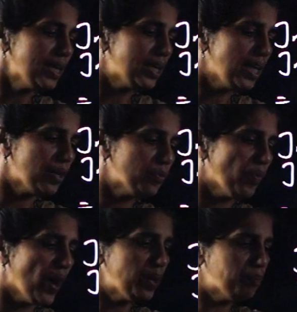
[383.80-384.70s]
dy
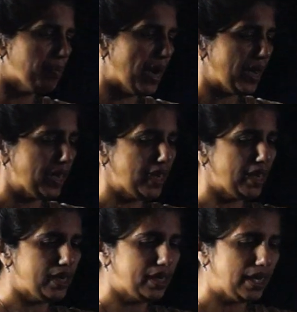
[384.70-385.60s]
by
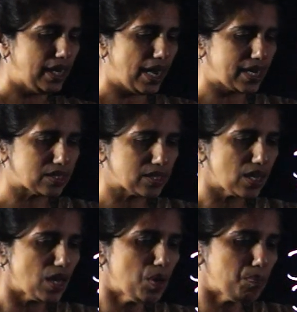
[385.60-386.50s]

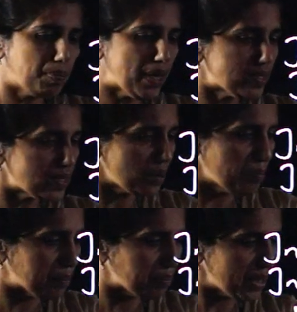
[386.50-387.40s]
dx. Please
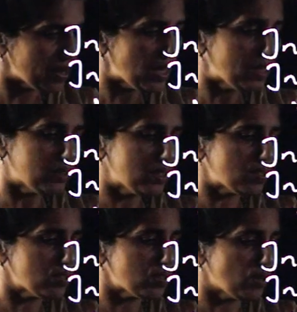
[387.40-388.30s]
remember,
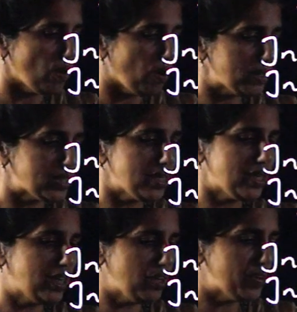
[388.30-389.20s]
this is
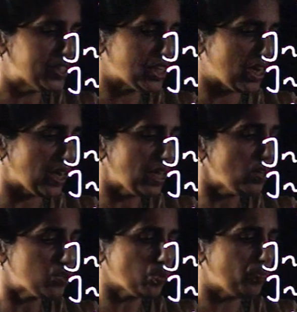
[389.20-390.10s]
not
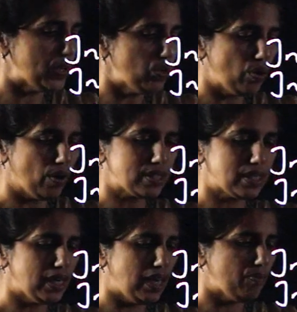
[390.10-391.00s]
division. So we do not
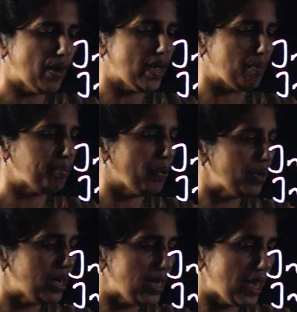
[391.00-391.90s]
say dy
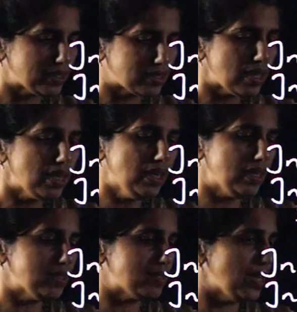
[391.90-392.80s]
upon dx,
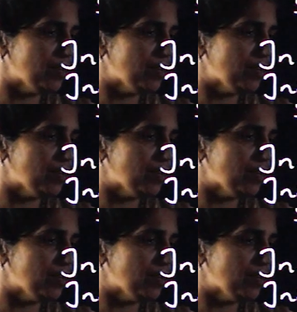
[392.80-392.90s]
it is dy